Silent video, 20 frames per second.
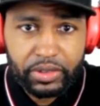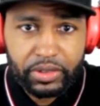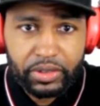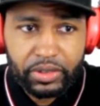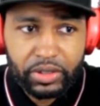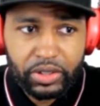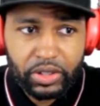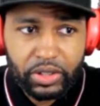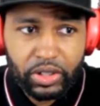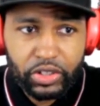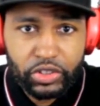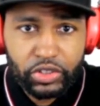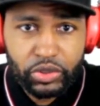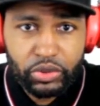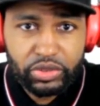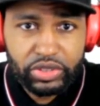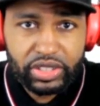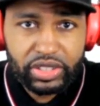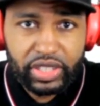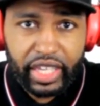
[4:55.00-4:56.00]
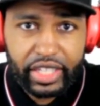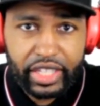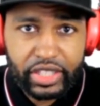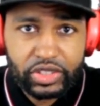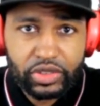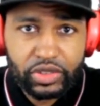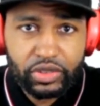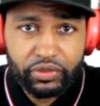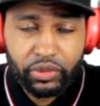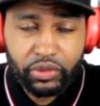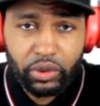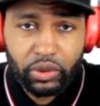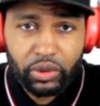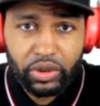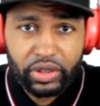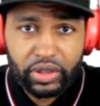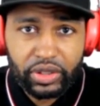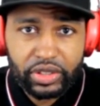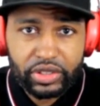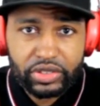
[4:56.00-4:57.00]
a use case
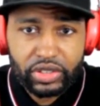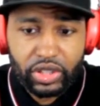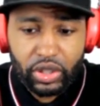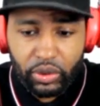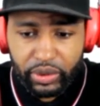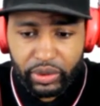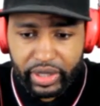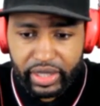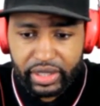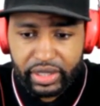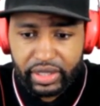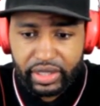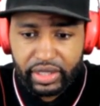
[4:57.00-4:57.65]
for the token.